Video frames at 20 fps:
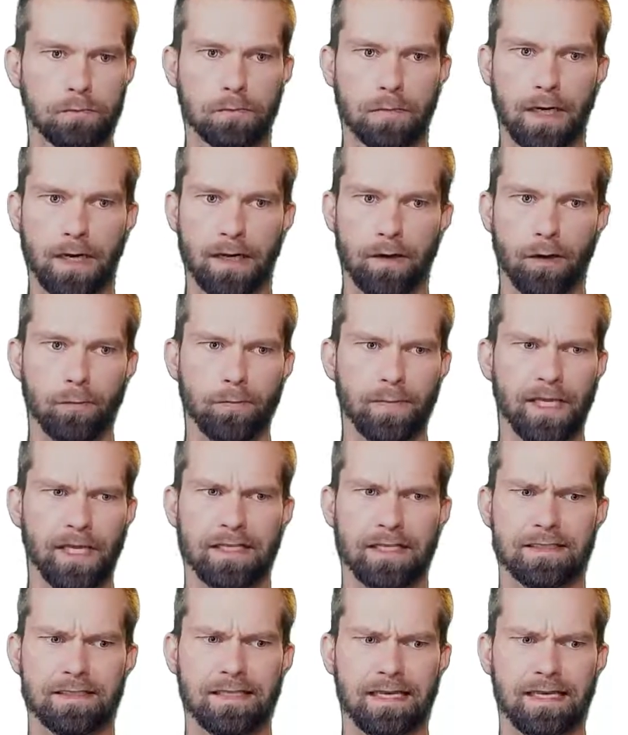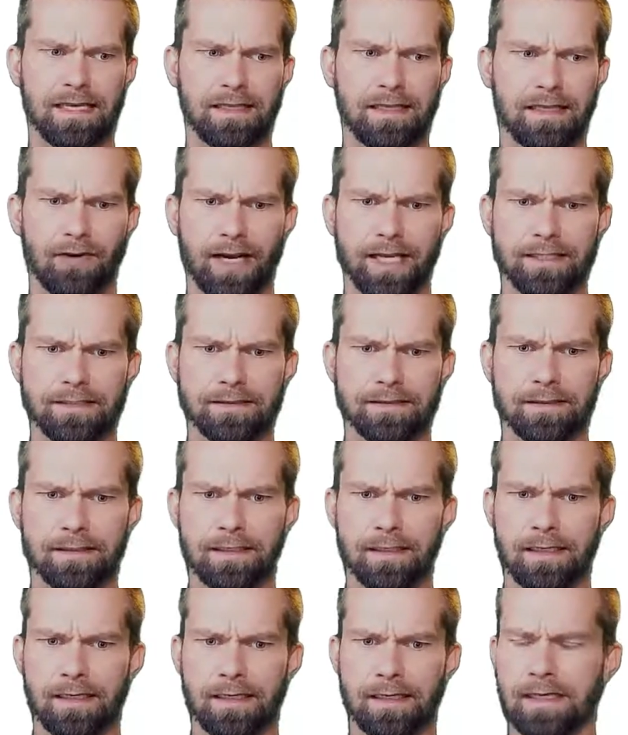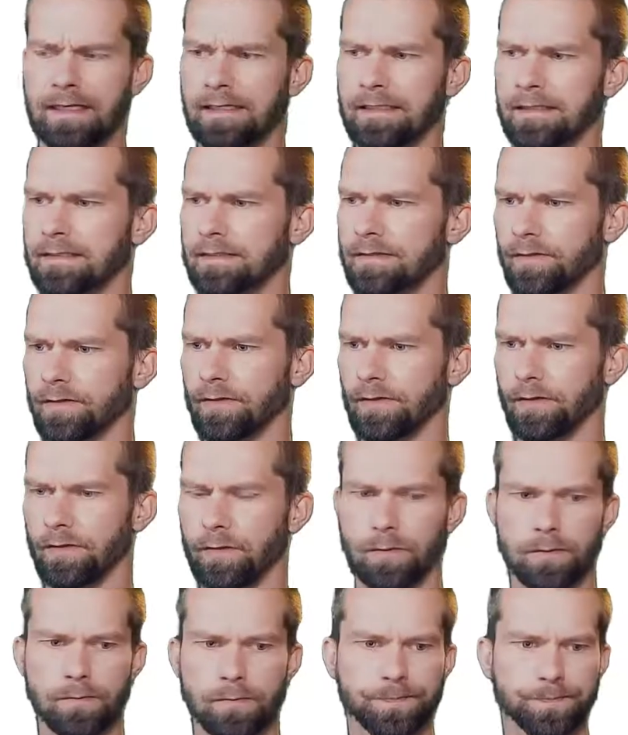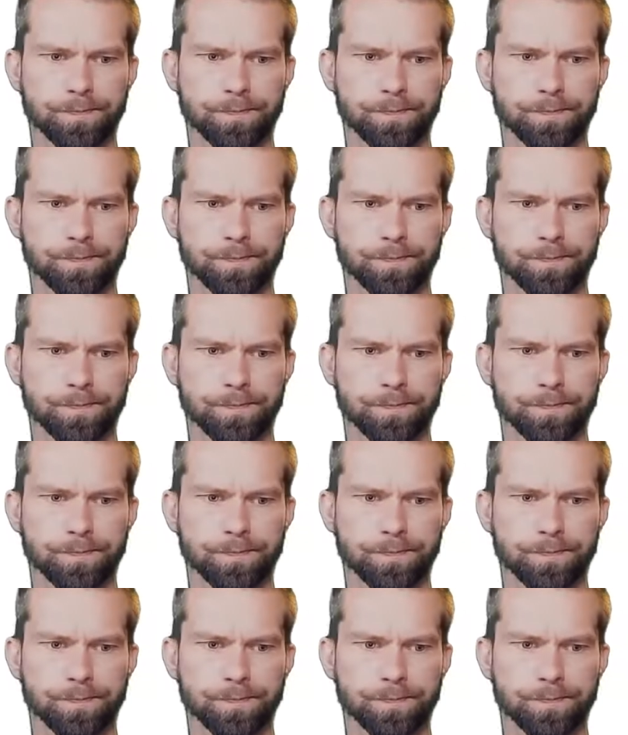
I hope that I say that right. So,